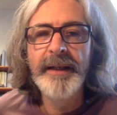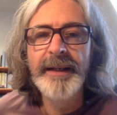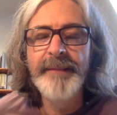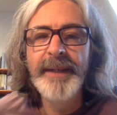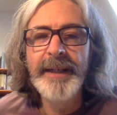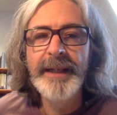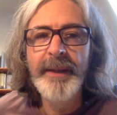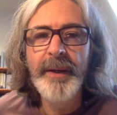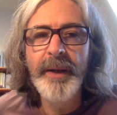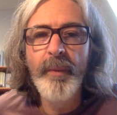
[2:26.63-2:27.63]
It is
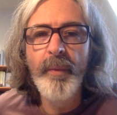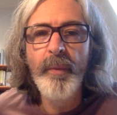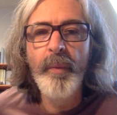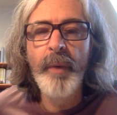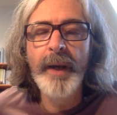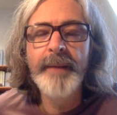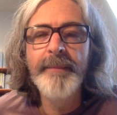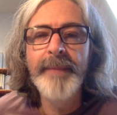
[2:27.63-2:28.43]
merely one